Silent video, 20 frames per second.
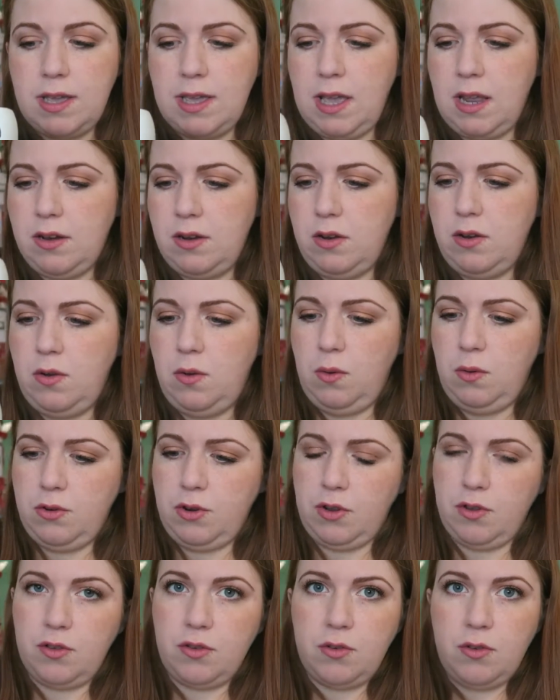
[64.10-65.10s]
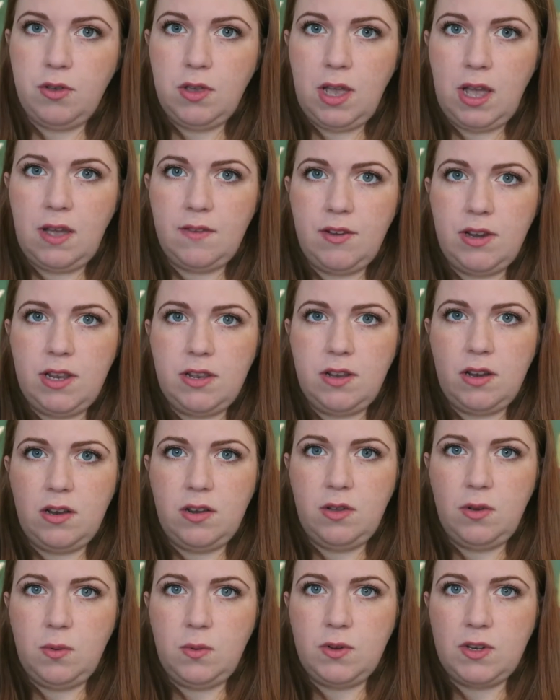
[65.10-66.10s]
candle holder. So you have a
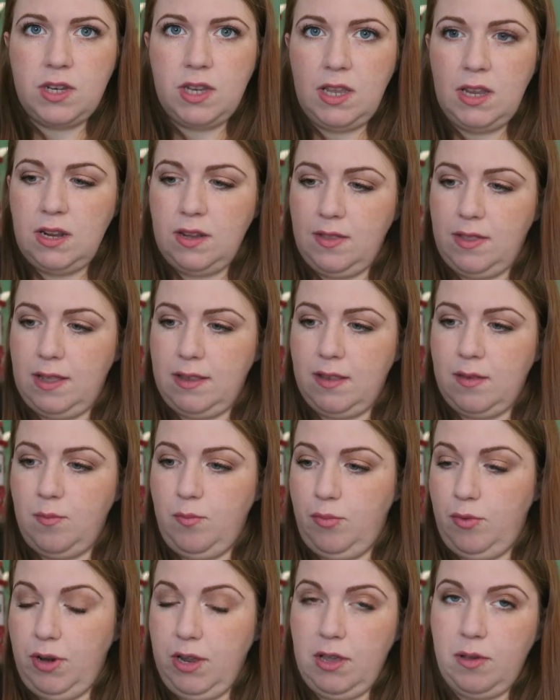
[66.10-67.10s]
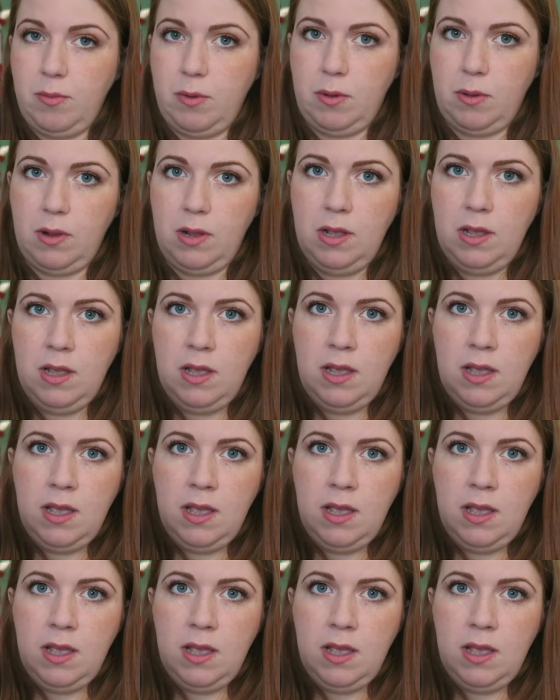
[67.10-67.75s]
little ghostie now that's breakable,